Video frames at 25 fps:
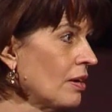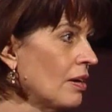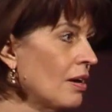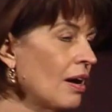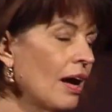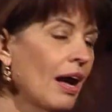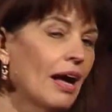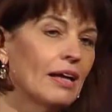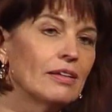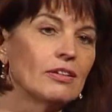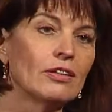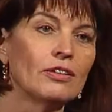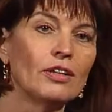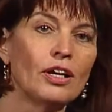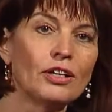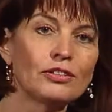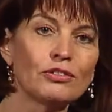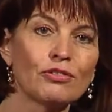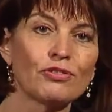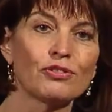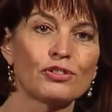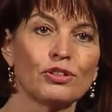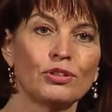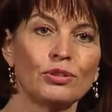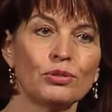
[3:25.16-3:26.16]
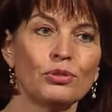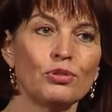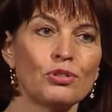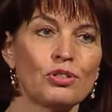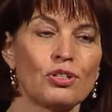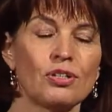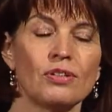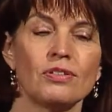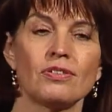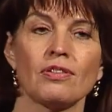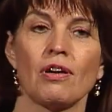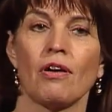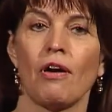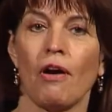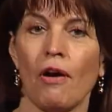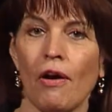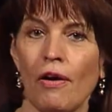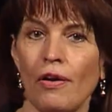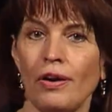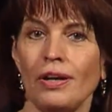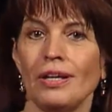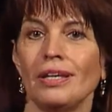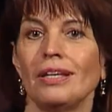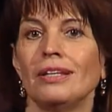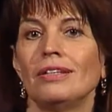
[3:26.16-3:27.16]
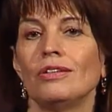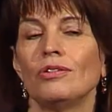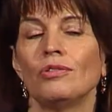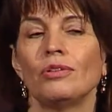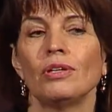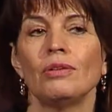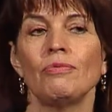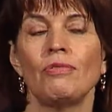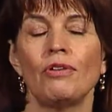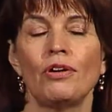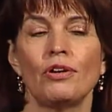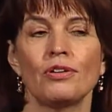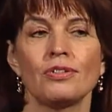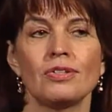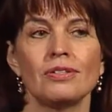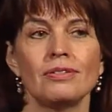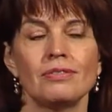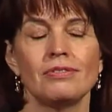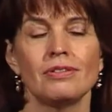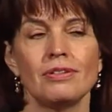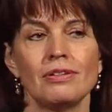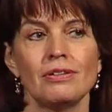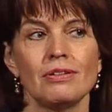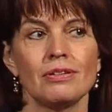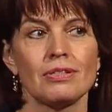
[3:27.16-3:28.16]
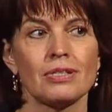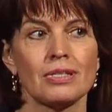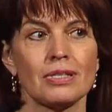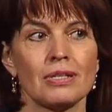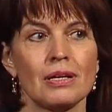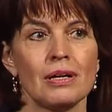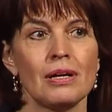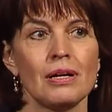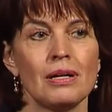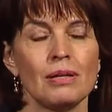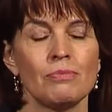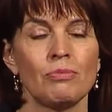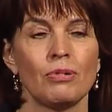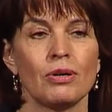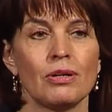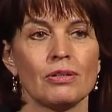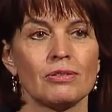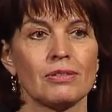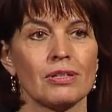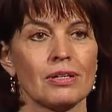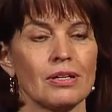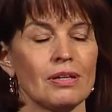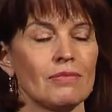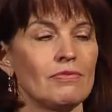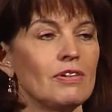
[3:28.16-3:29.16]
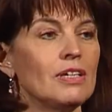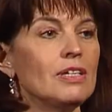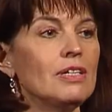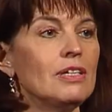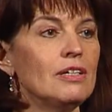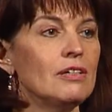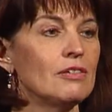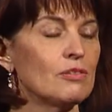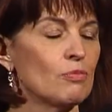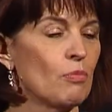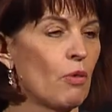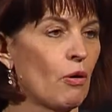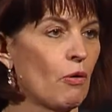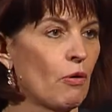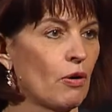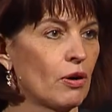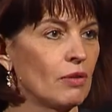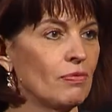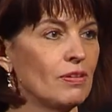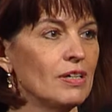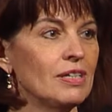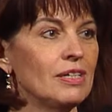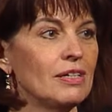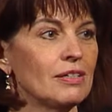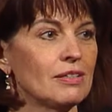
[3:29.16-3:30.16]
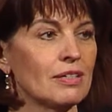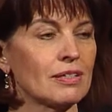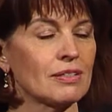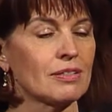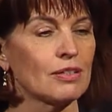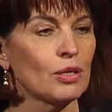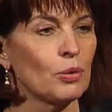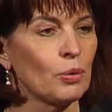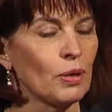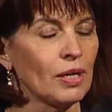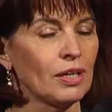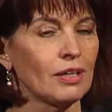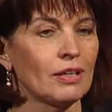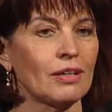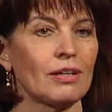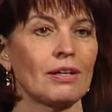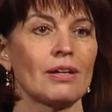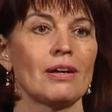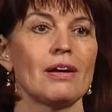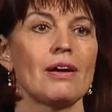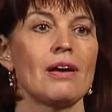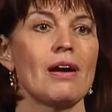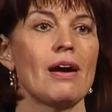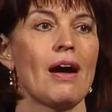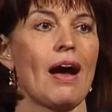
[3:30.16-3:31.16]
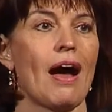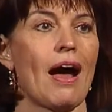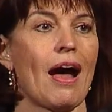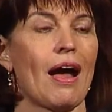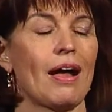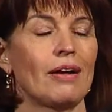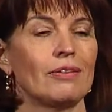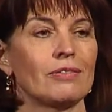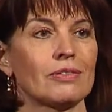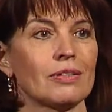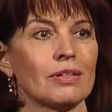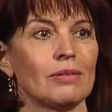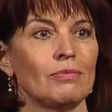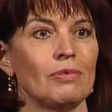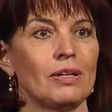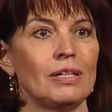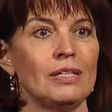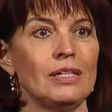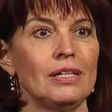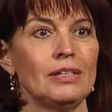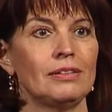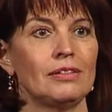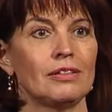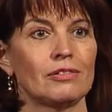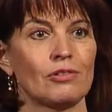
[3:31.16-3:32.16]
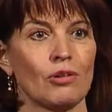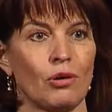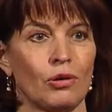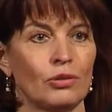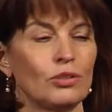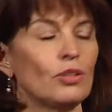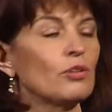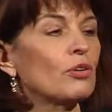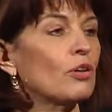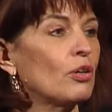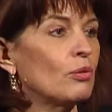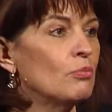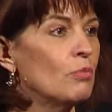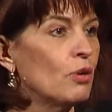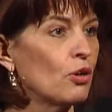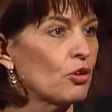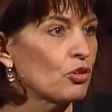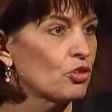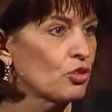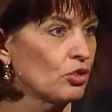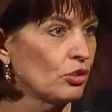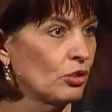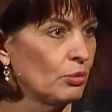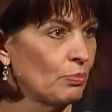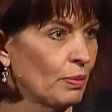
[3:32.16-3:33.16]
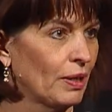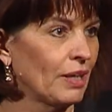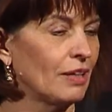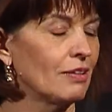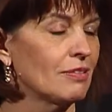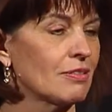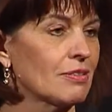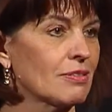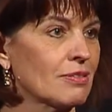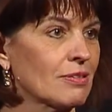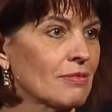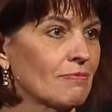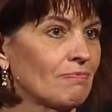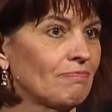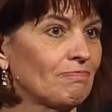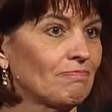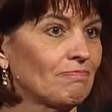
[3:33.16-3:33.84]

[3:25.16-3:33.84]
And a lot of solutions are in universities, but we need more. We need it quick, and we need it on a commercial base.